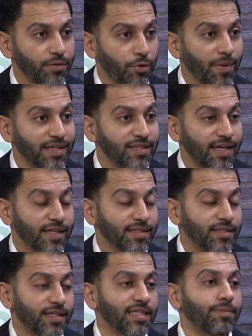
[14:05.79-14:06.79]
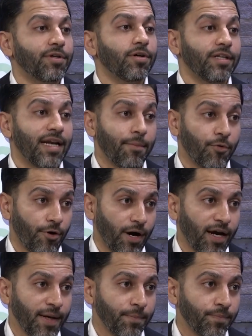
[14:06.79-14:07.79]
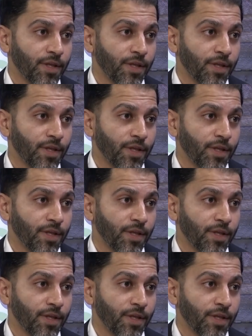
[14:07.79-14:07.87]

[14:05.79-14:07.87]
that we might take is to get something called an MRI,